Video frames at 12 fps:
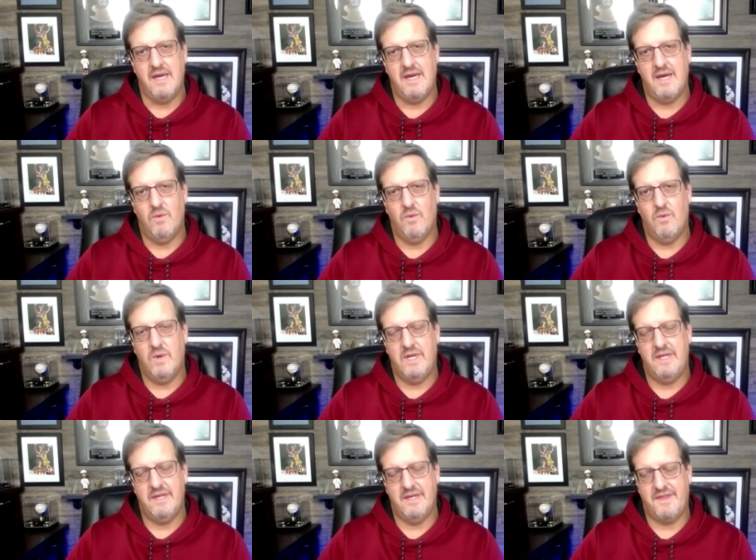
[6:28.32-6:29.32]
Yeah, one
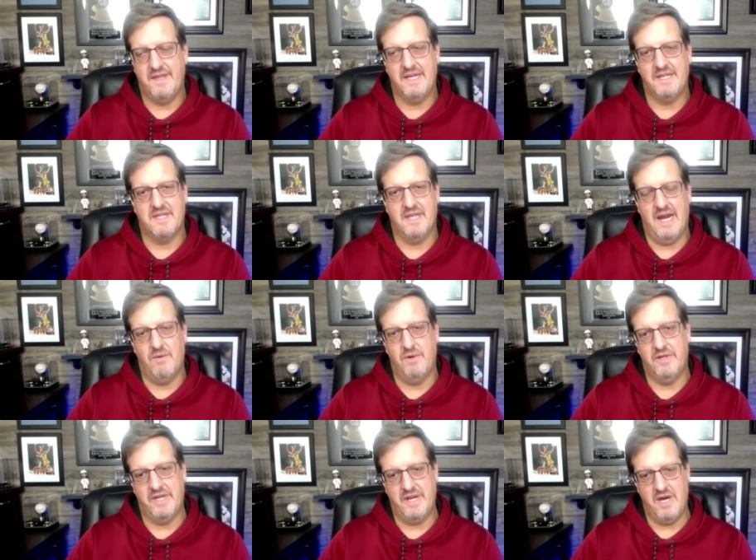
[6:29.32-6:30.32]
of the things that I
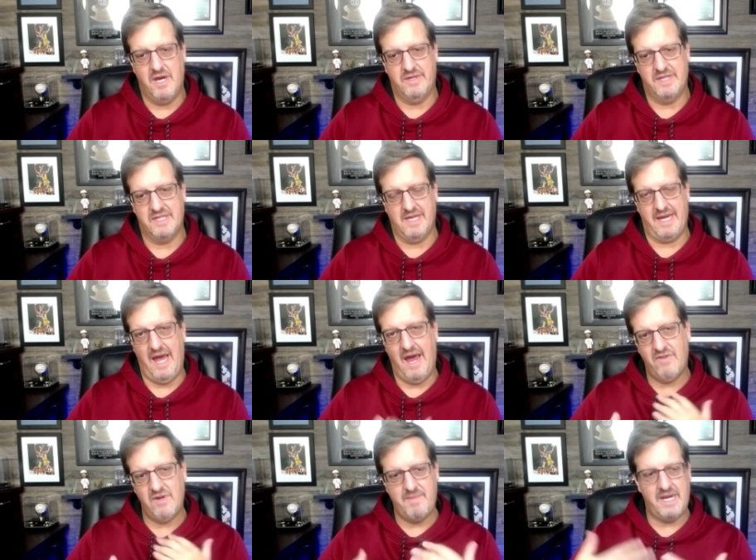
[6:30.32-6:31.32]
really know is like
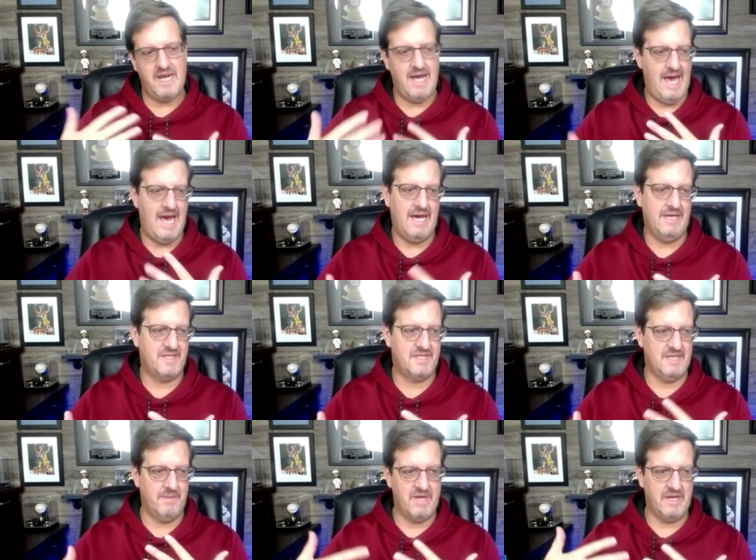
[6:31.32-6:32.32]
everybody has
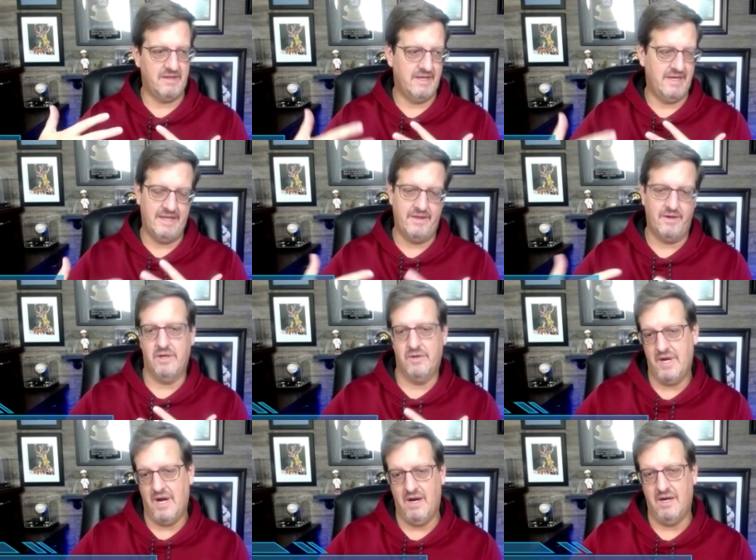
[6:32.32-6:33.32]
something in their
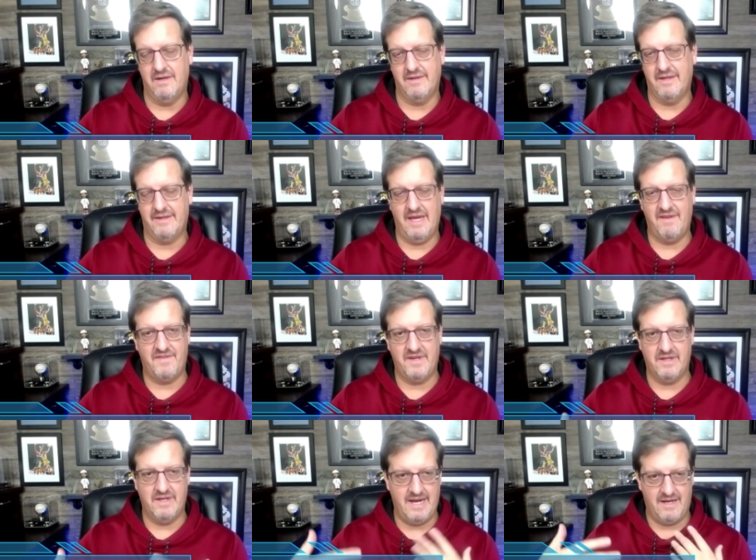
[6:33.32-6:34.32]
own heart that they
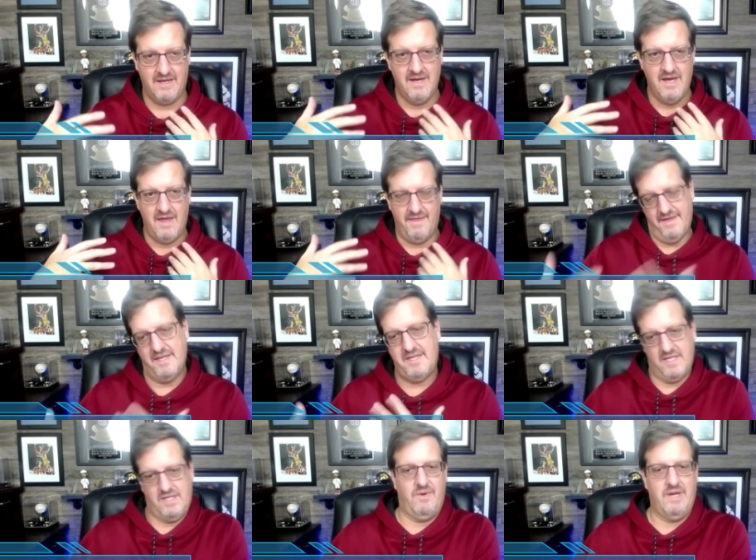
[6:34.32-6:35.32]
feel like
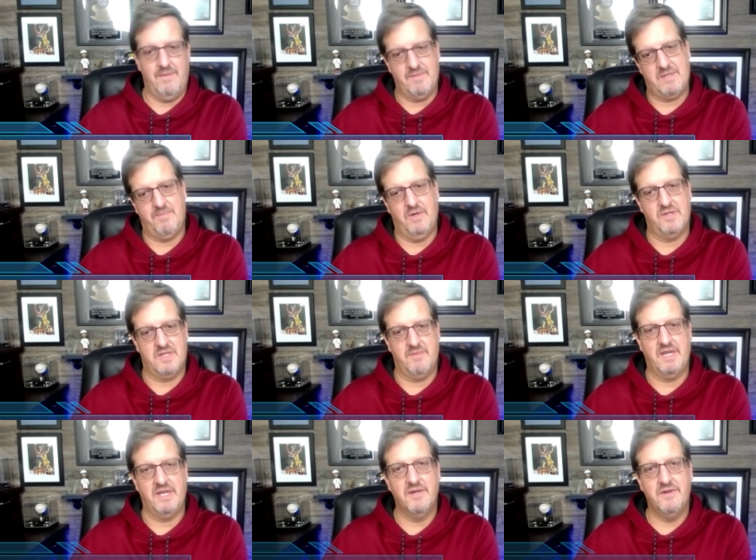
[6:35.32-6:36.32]
this is what I'm supposed to
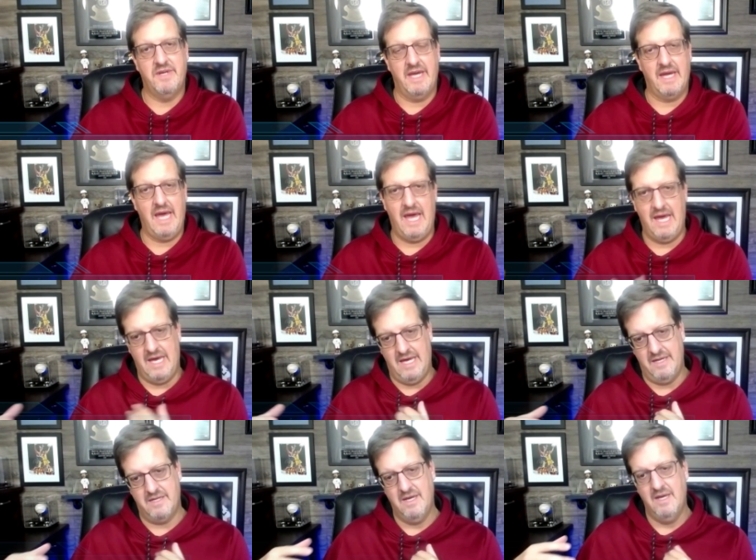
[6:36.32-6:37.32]
be doing.
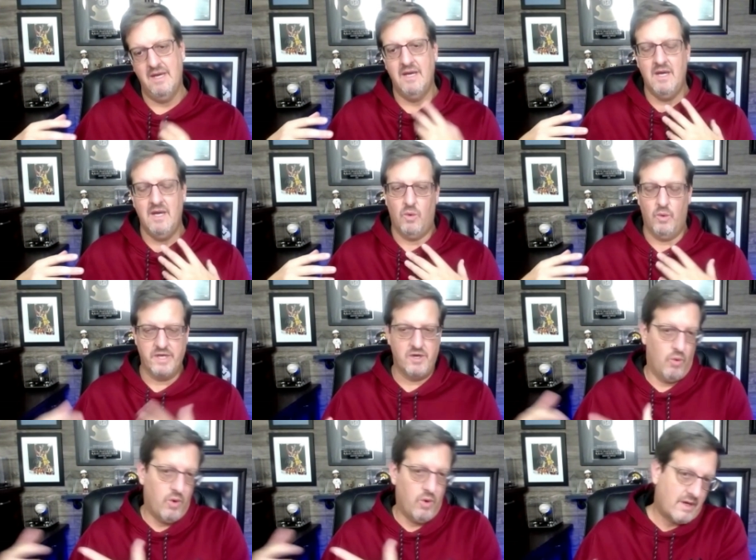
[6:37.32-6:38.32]
And when
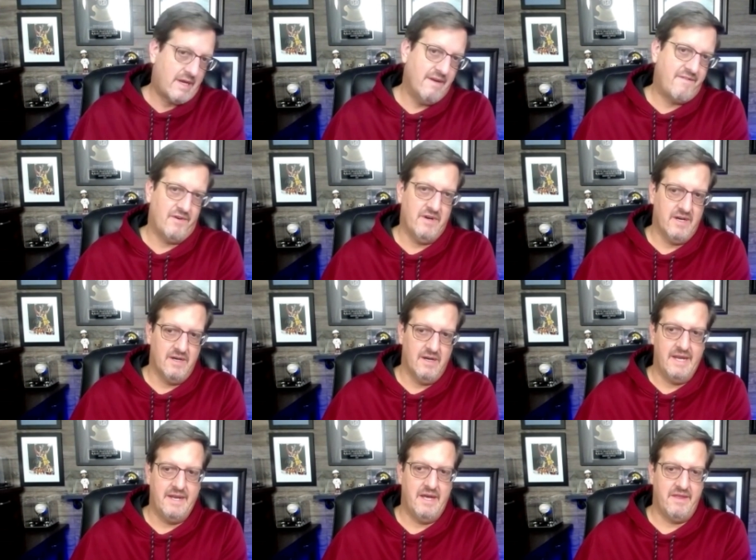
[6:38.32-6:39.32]
you're working for
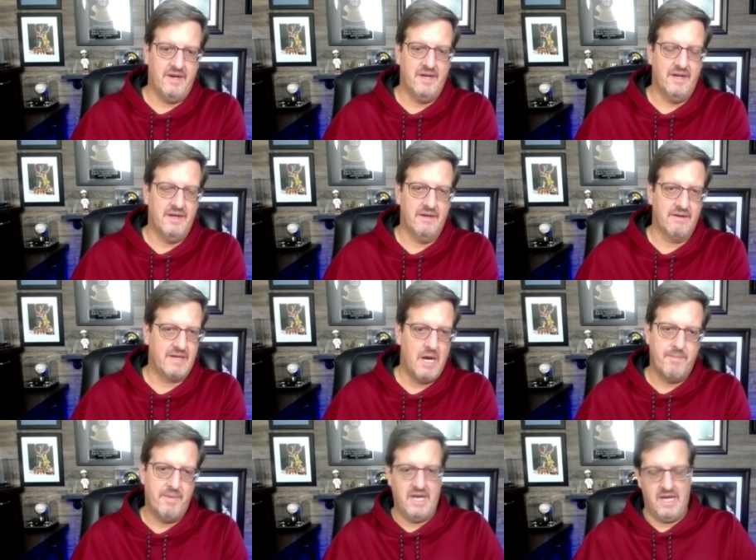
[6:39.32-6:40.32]
another
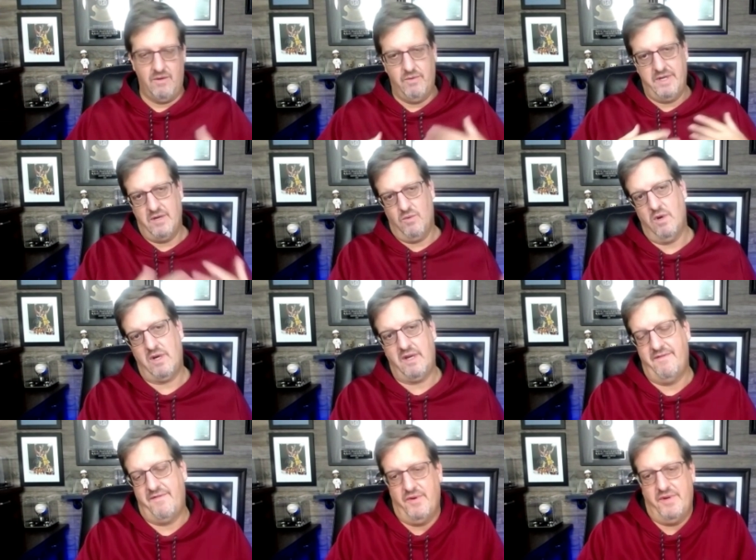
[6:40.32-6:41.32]
company, when you're
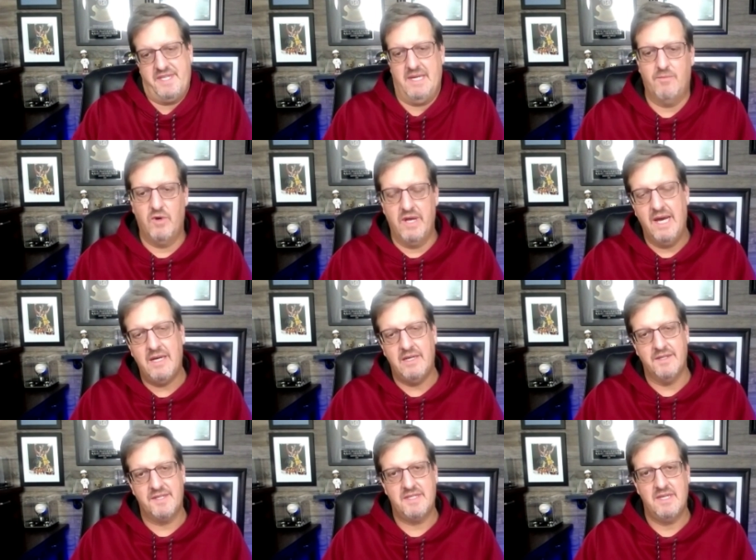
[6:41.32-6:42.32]
working for someone
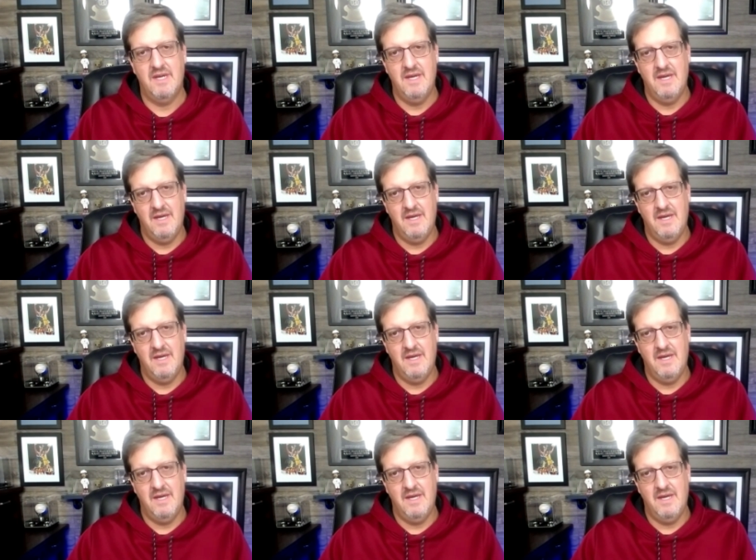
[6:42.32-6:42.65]
else,